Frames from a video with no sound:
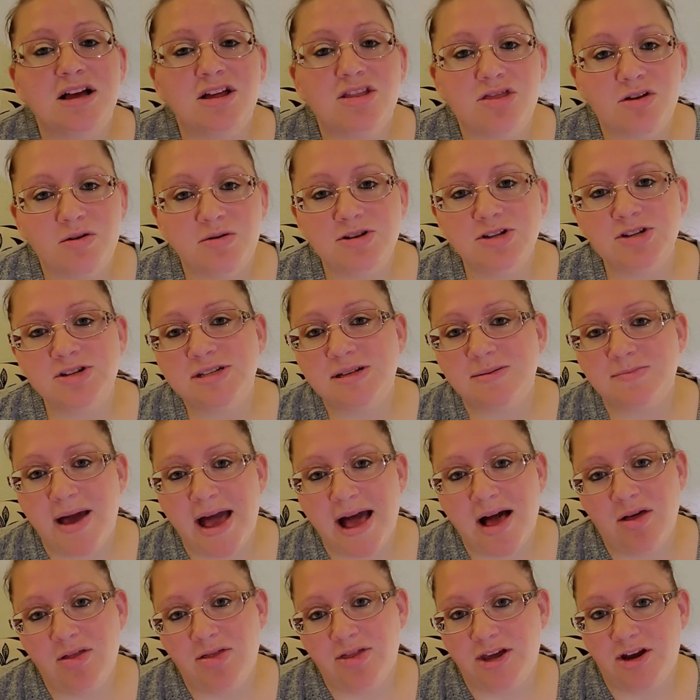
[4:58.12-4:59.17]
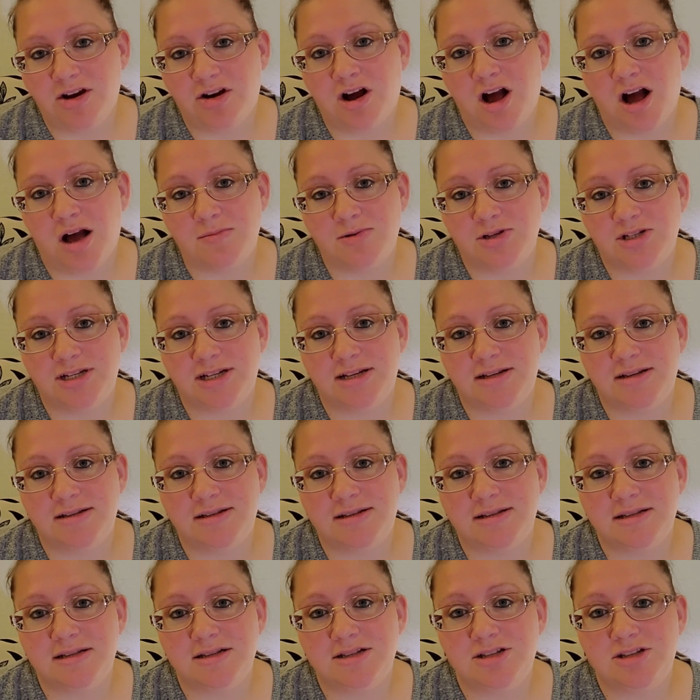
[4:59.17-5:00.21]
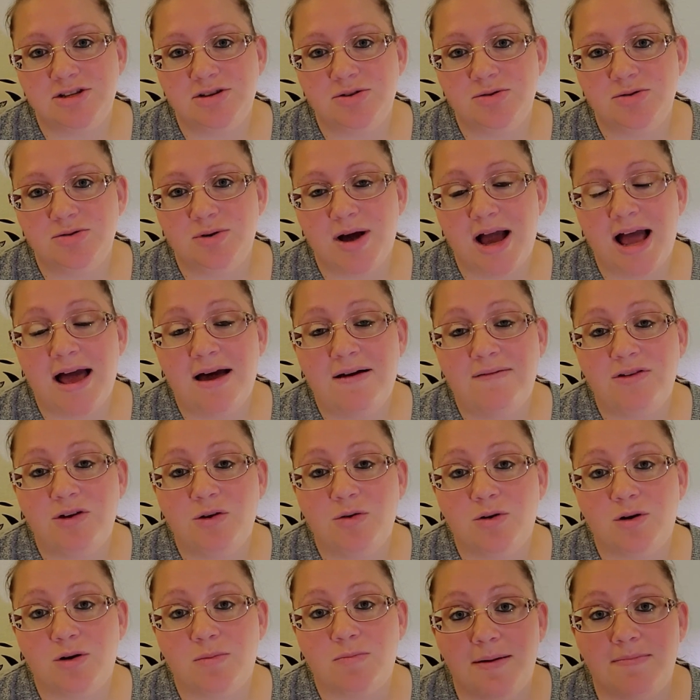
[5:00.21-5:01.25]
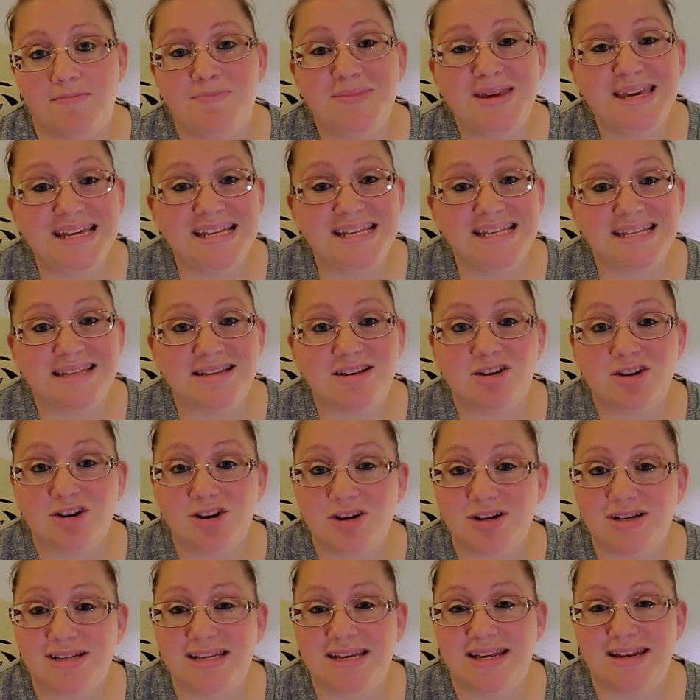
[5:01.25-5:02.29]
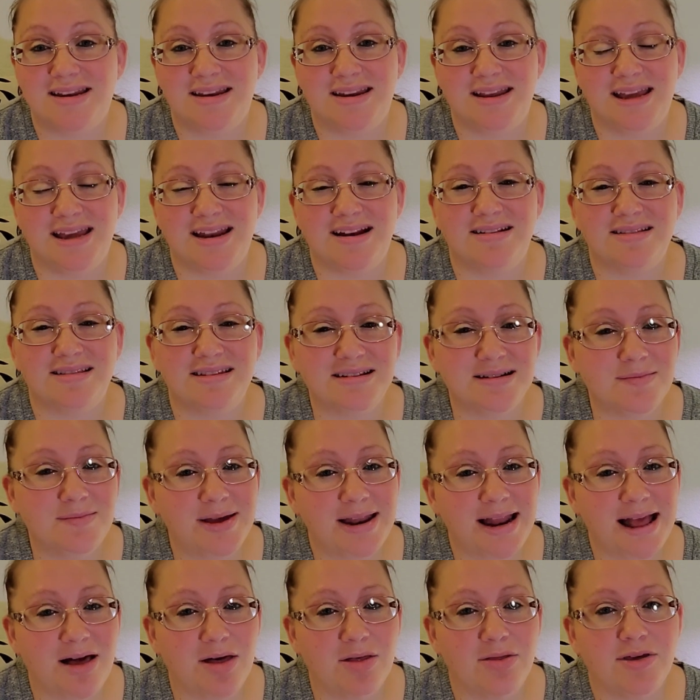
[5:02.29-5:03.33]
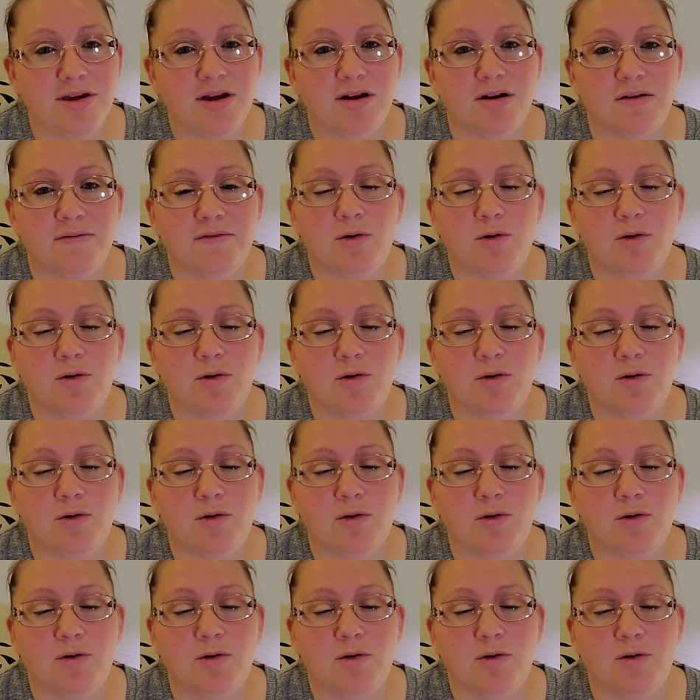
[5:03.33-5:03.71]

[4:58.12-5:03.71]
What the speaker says: those are some healthier options to have your meats cooked in a little bit healthier of a